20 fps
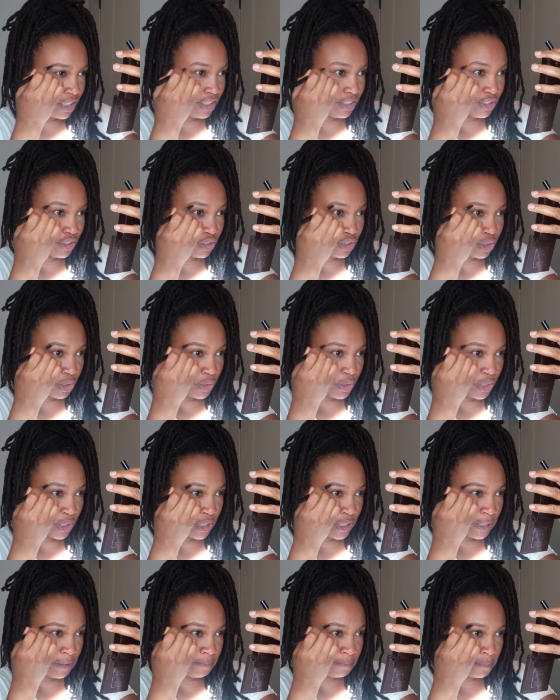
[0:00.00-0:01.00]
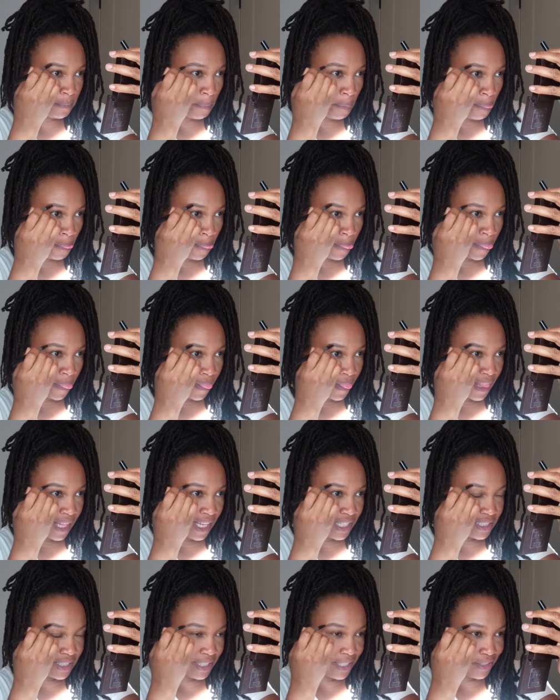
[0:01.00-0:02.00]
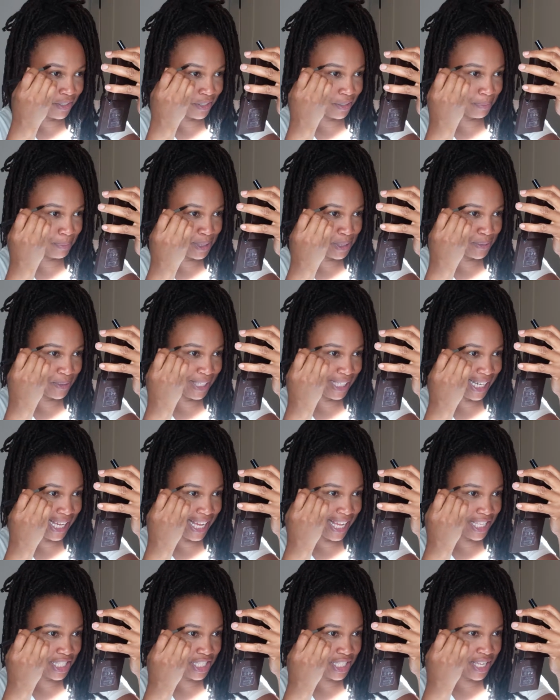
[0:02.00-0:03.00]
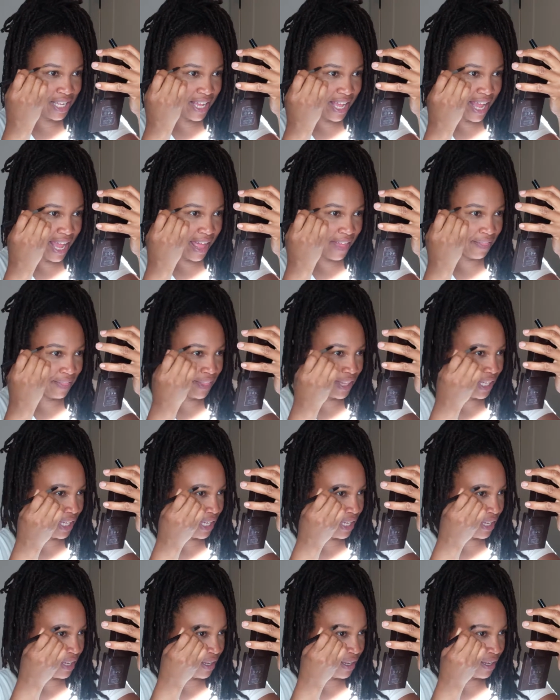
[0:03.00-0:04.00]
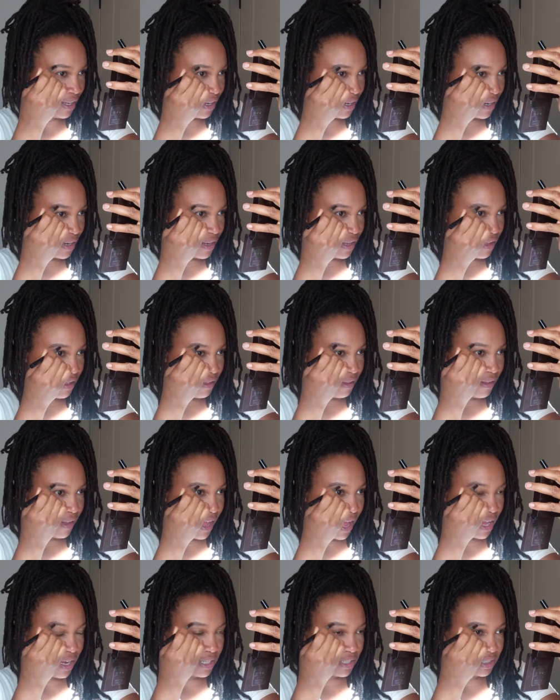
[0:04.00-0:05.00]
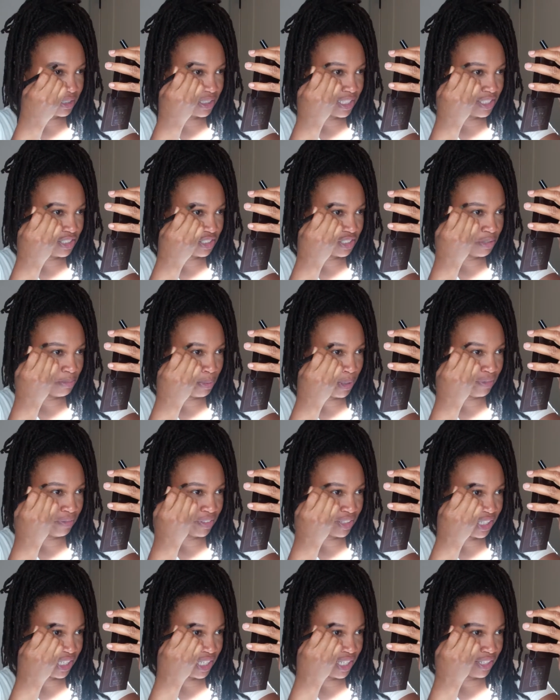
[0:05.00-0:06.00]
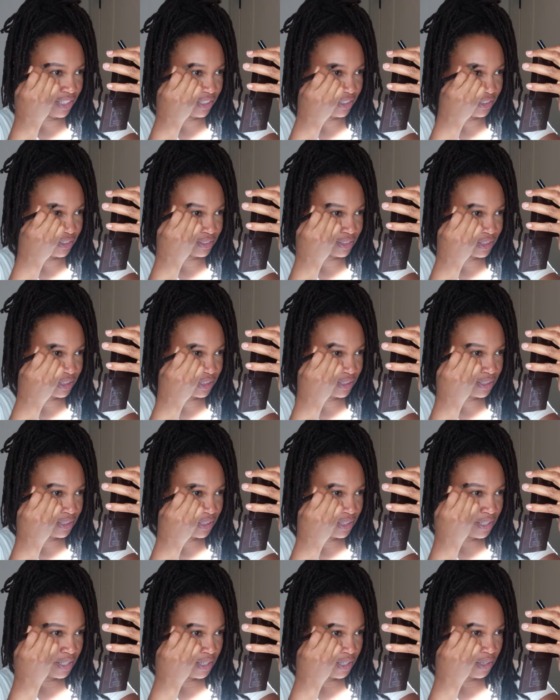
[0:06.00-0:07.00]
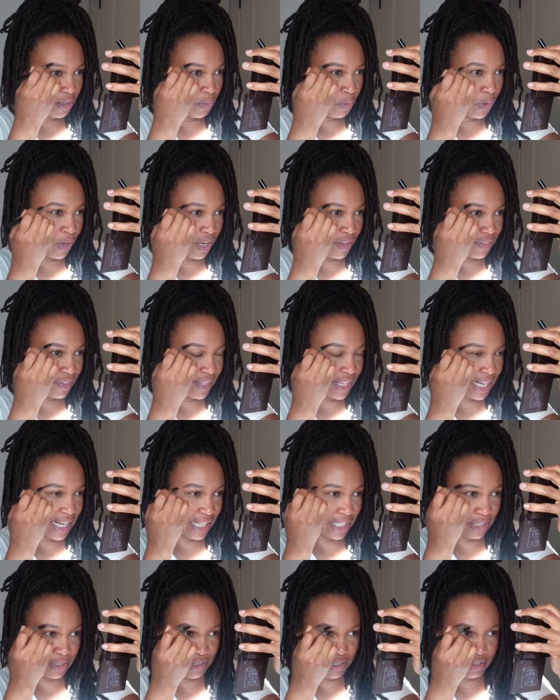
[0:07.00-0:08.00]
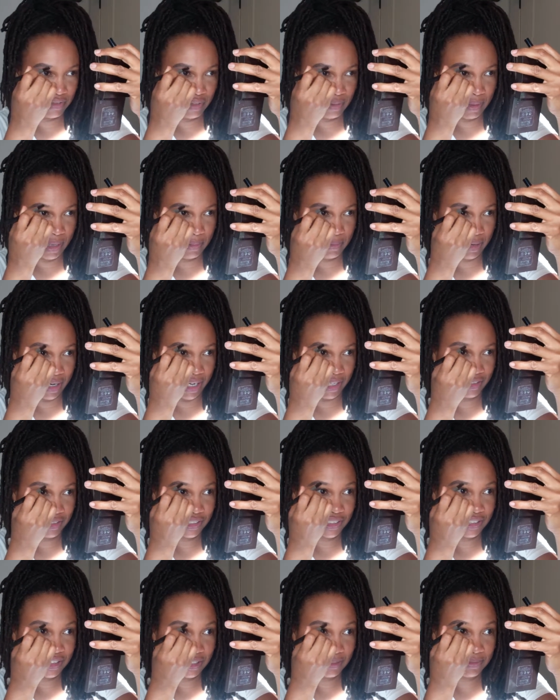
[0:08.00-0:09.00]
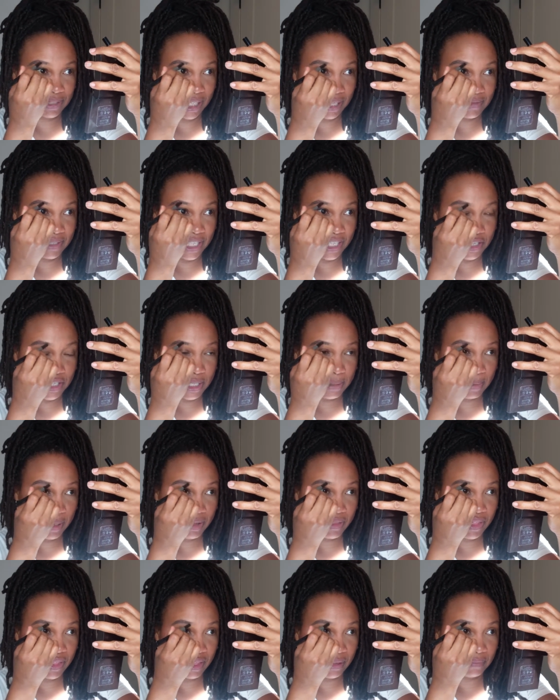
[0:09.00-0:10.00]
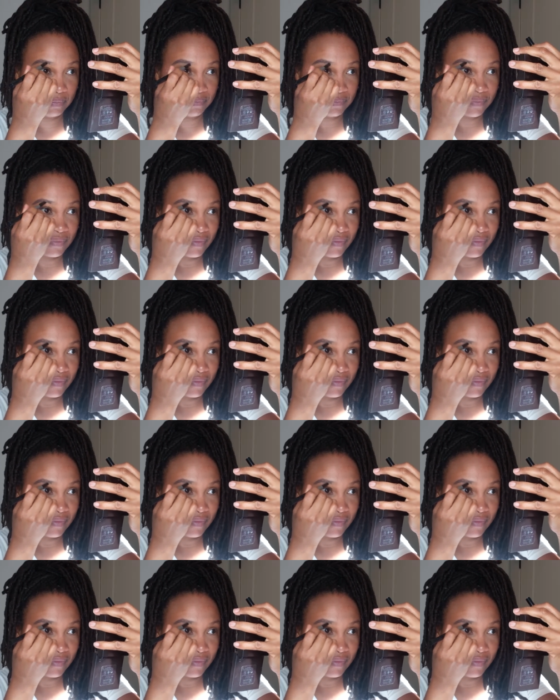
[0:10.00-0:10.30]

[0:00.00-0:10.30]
It is so good it's either between it and the Anastasia Beverly Hills one that I use for my brows, or sometimes I use both of them.